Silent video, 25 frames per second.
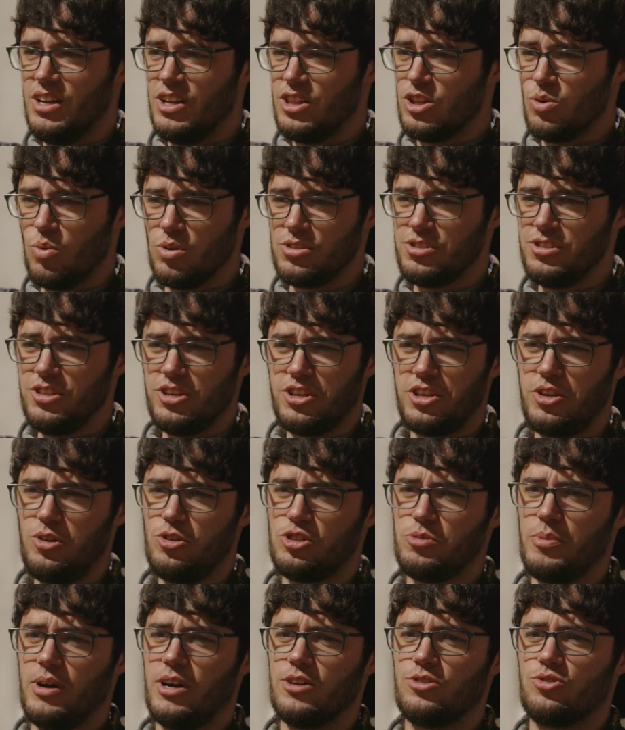there wasn't a
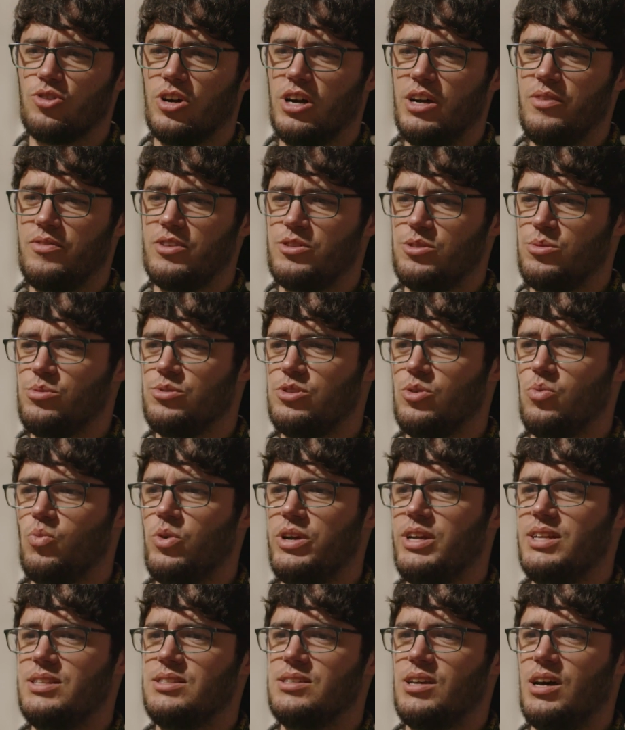huge amount of drivers. It was a
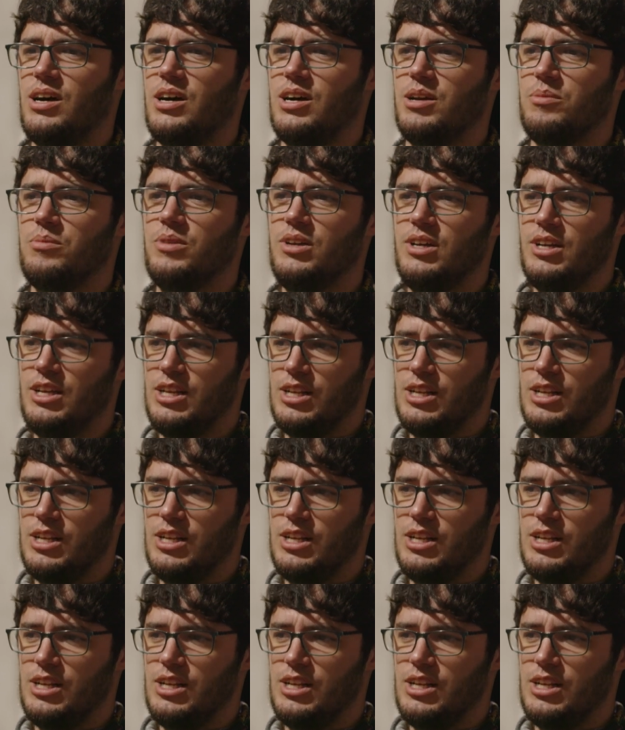weird time.